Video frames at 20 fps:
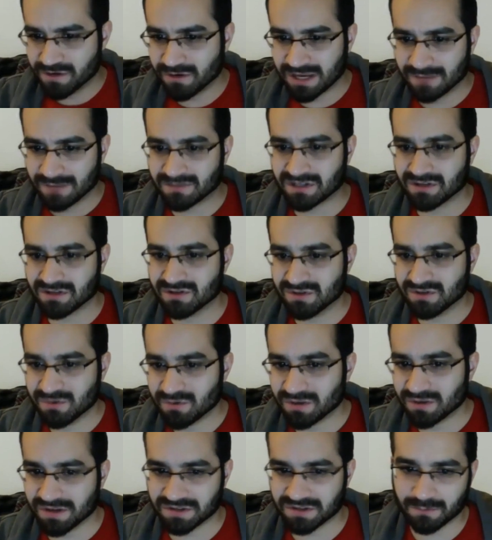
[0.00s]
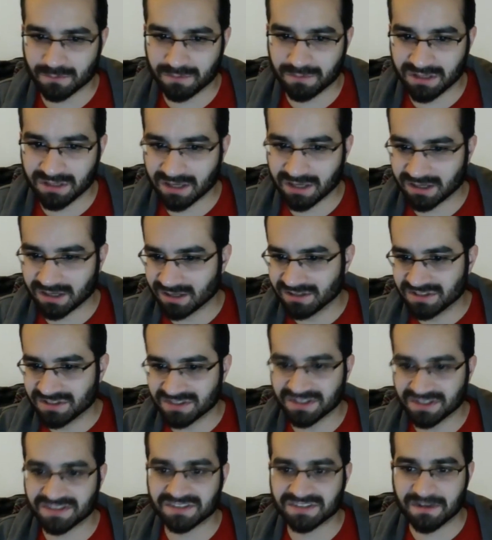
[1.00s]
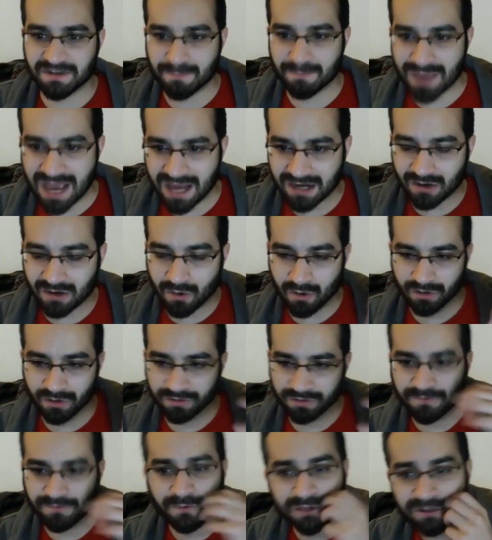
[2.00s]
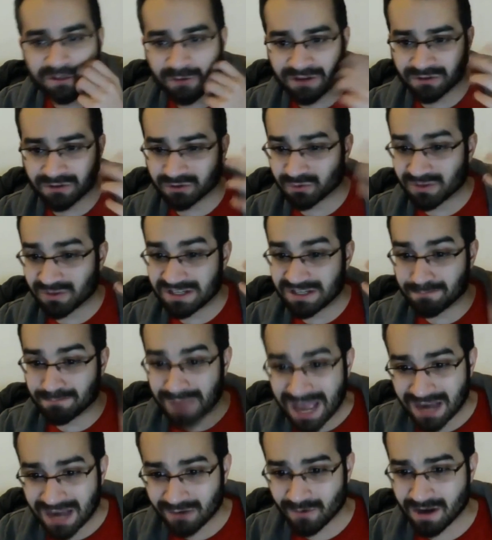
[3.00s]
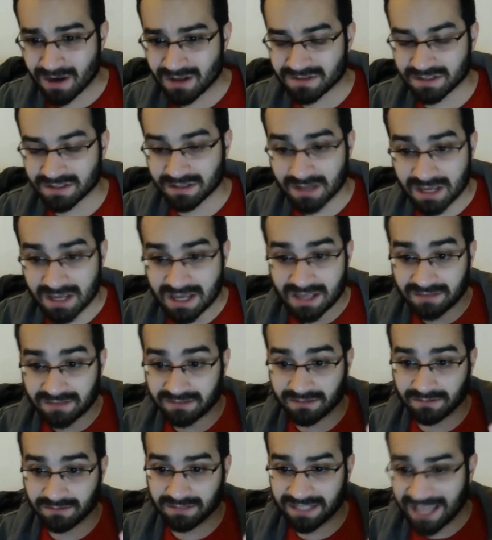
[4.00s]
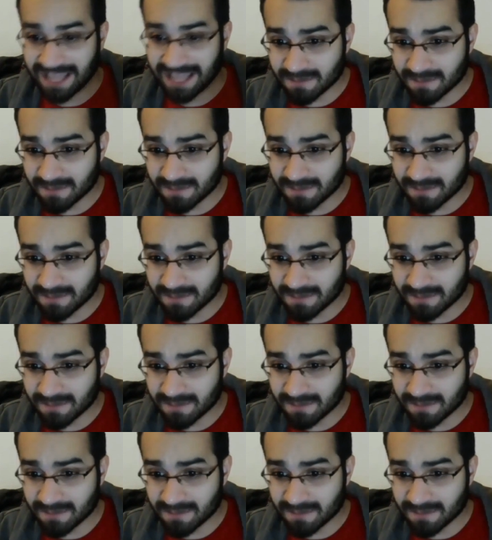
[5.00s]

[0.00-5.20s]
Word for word: games can do this, or be like at least this cinematic, or the fully rendered three D backgrounds. Like, the game